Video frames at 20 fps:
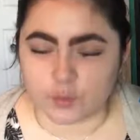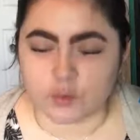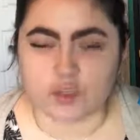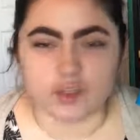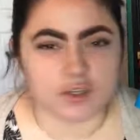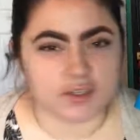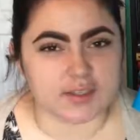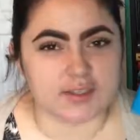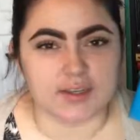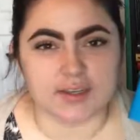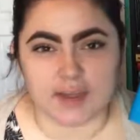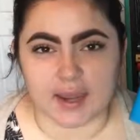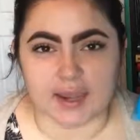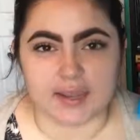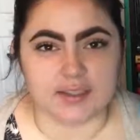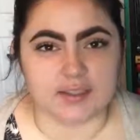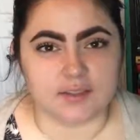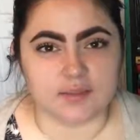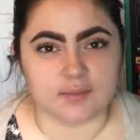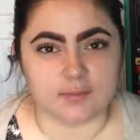it was just a
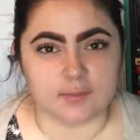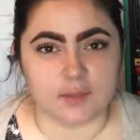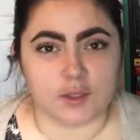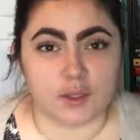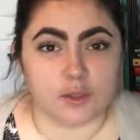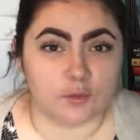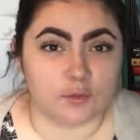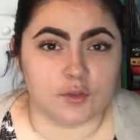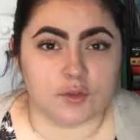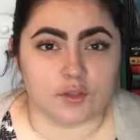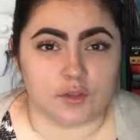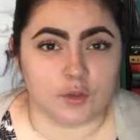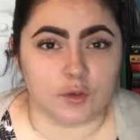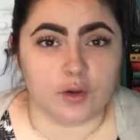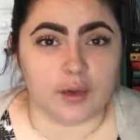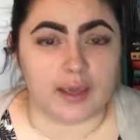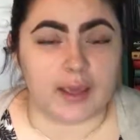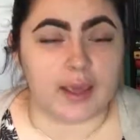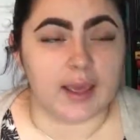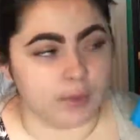nice cute
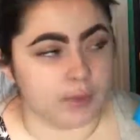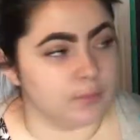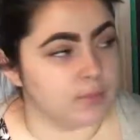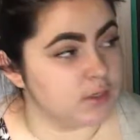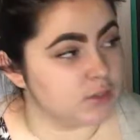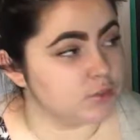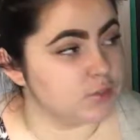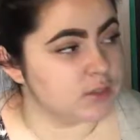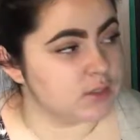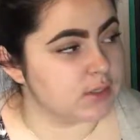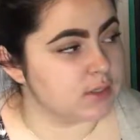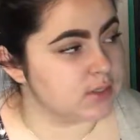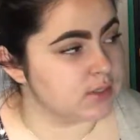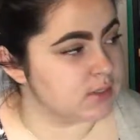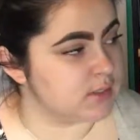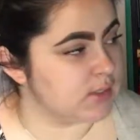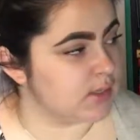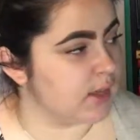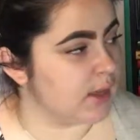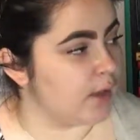story. I'm interested to
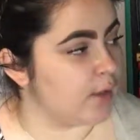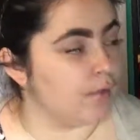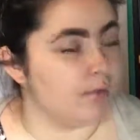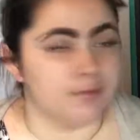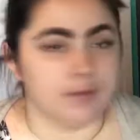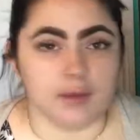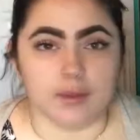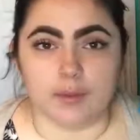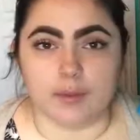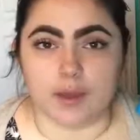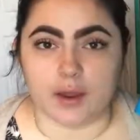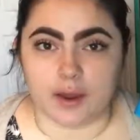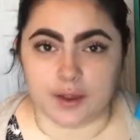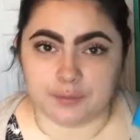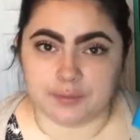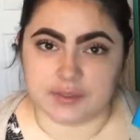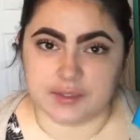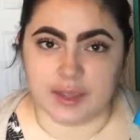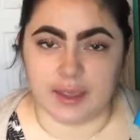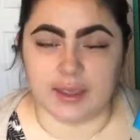see how I feel about
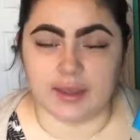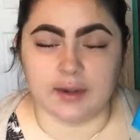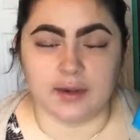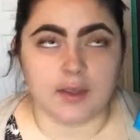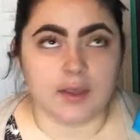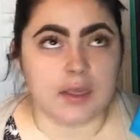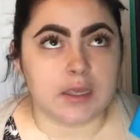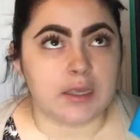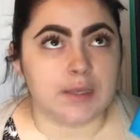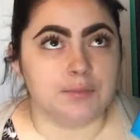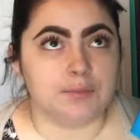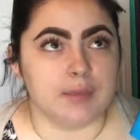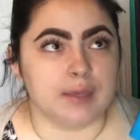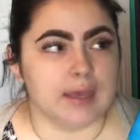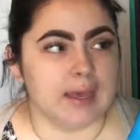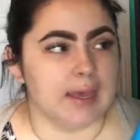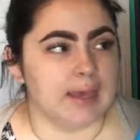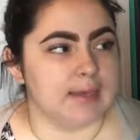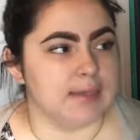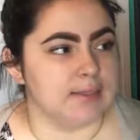Upside
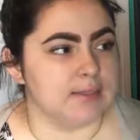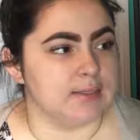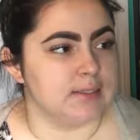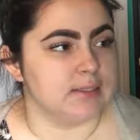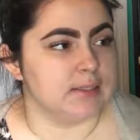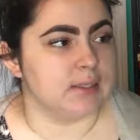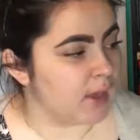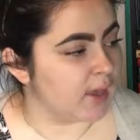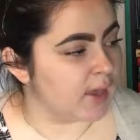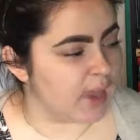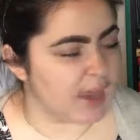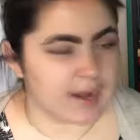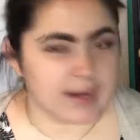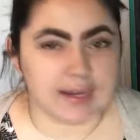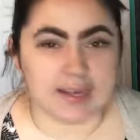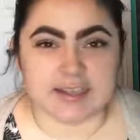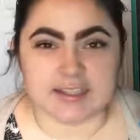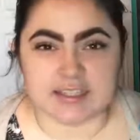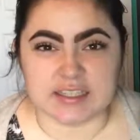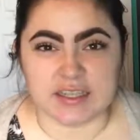because again
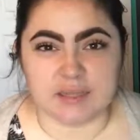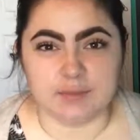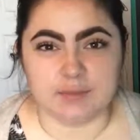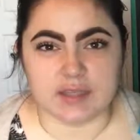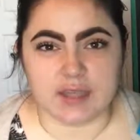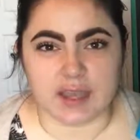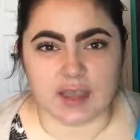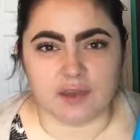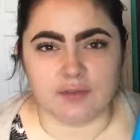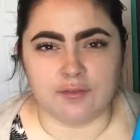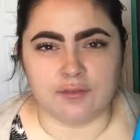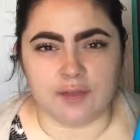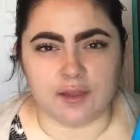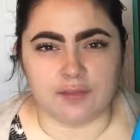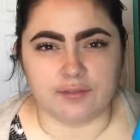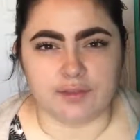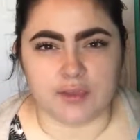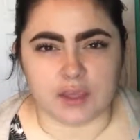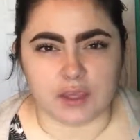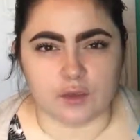it seems like a
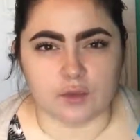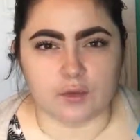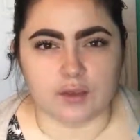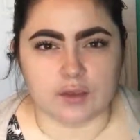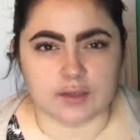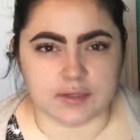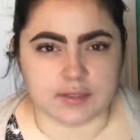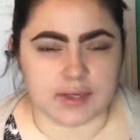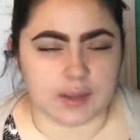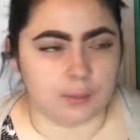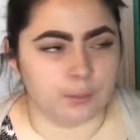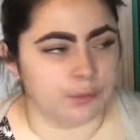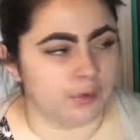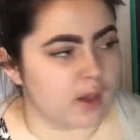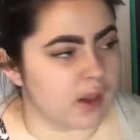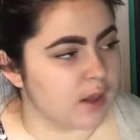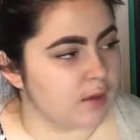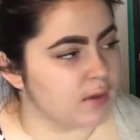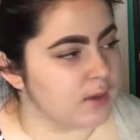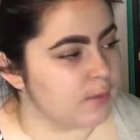fluffy cute
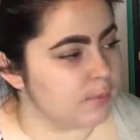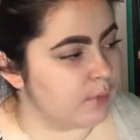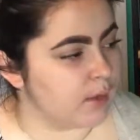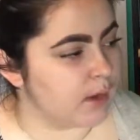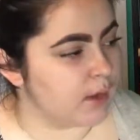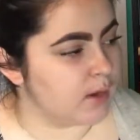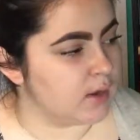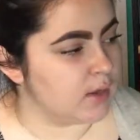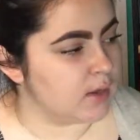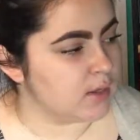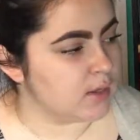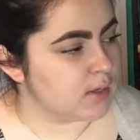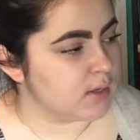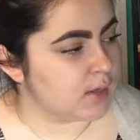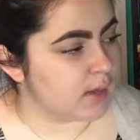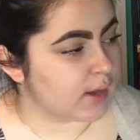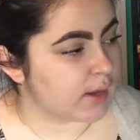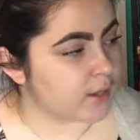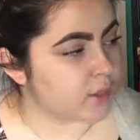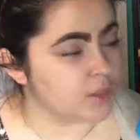contemporary but
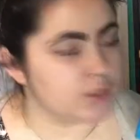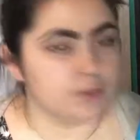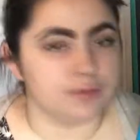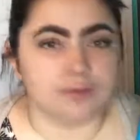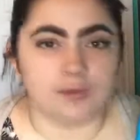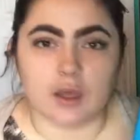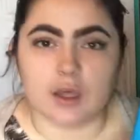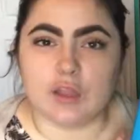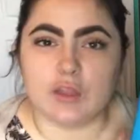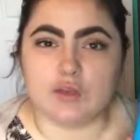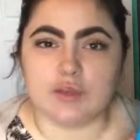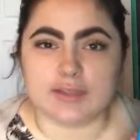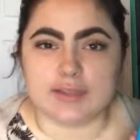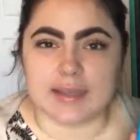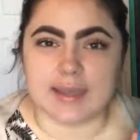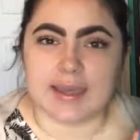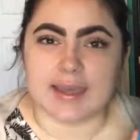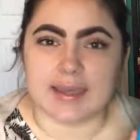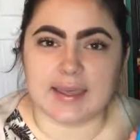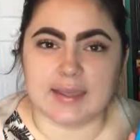actually follows
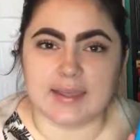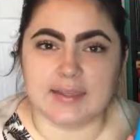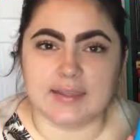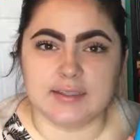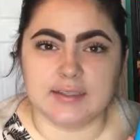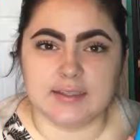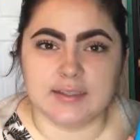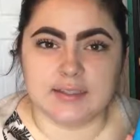a